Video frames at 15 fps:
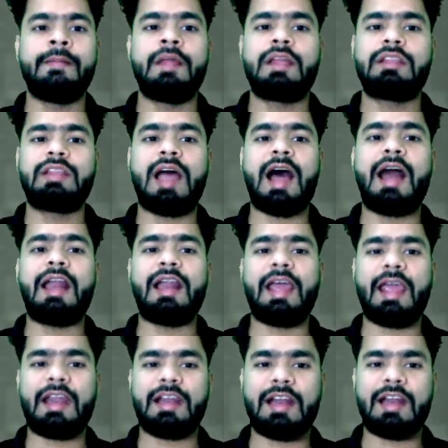dal
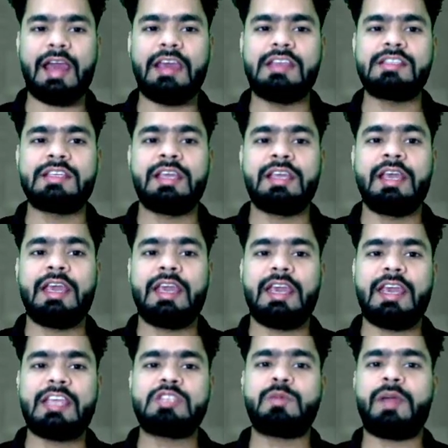and rice
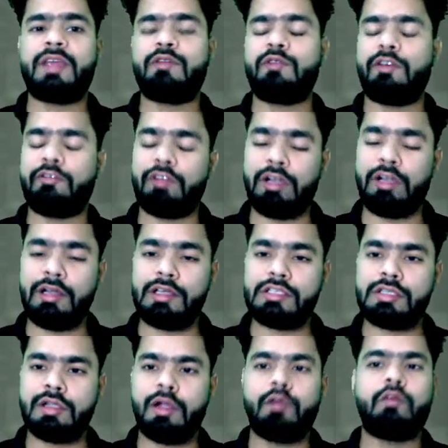is my favorite
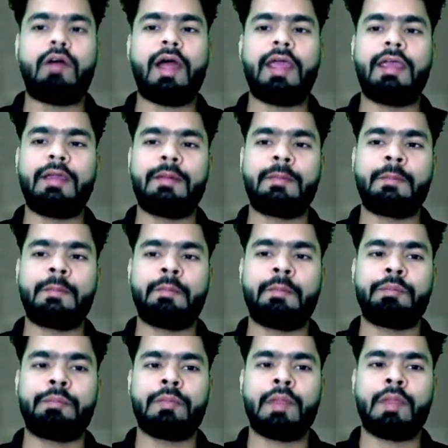dish. Why?
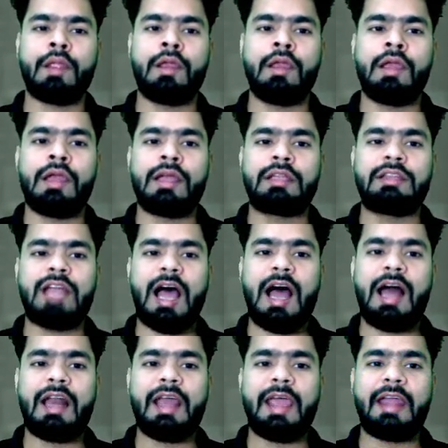
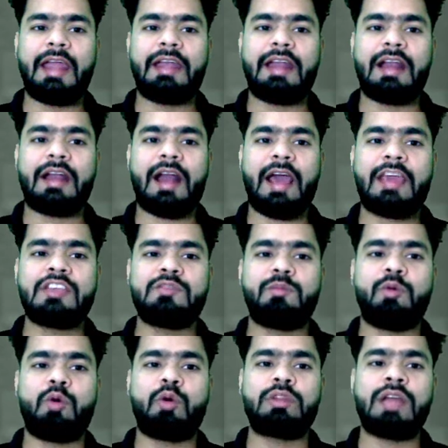Dal and rice
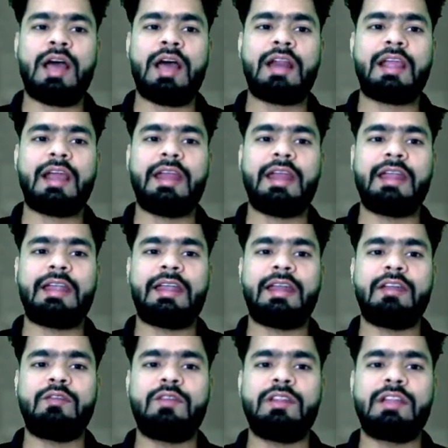both are
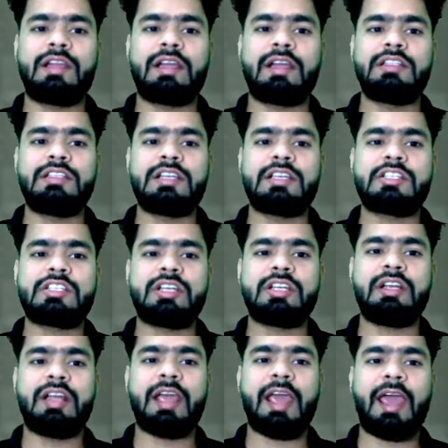connected with the
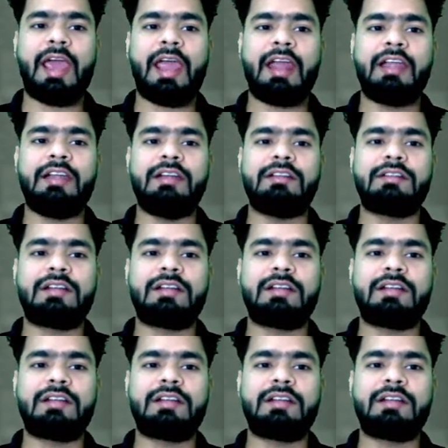conjunction and,